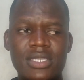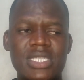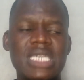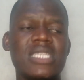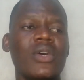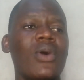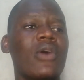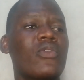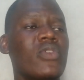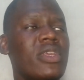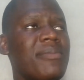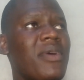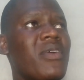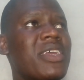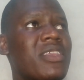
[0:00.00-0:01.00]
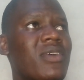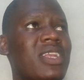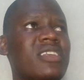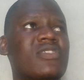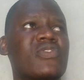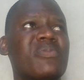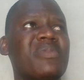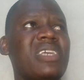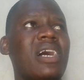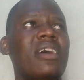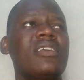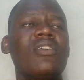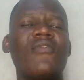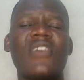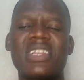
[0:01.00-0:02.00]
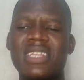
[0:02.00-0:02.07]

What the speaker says: Sasa wakulima wenye waletumia hiyo